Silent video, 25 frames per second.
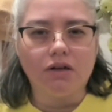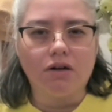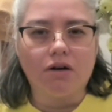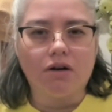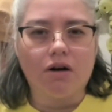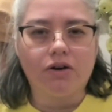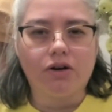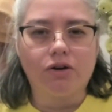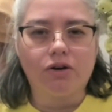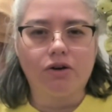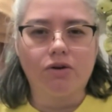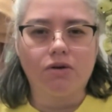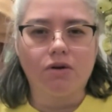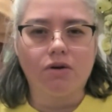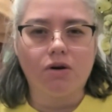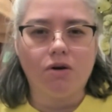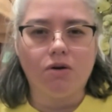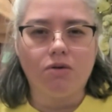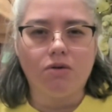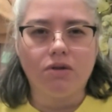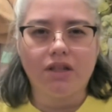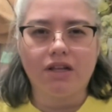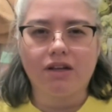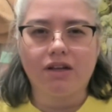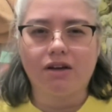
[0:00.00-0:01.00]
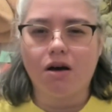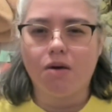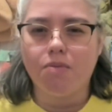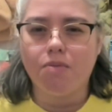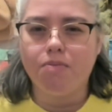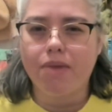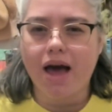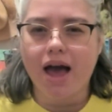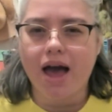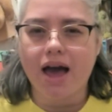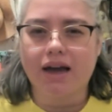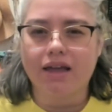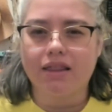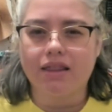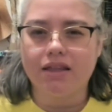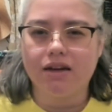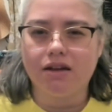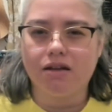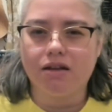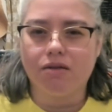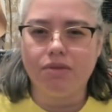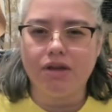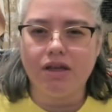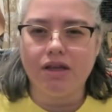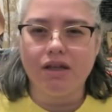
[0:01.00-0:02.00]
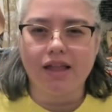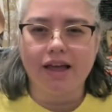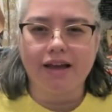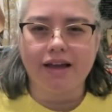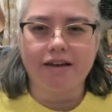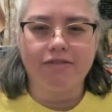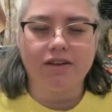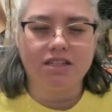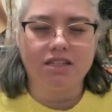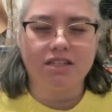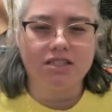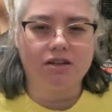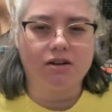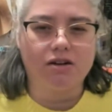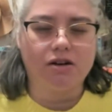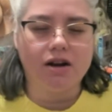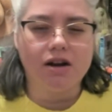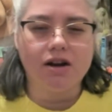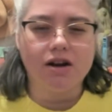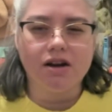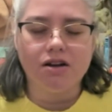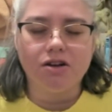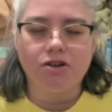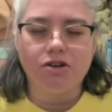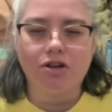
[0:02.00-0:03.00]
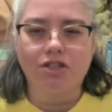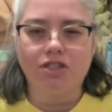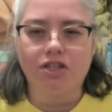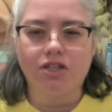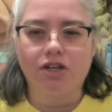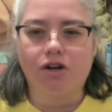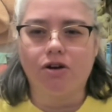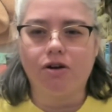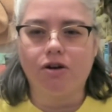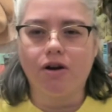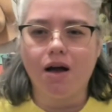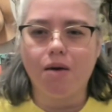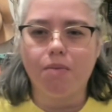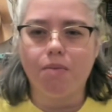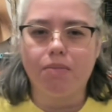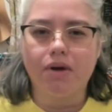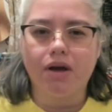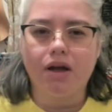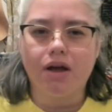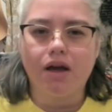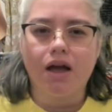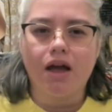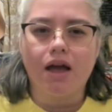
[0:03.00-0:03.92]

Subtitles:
on her own and then come back, and then he'll be like fixing her hair, dressing her up,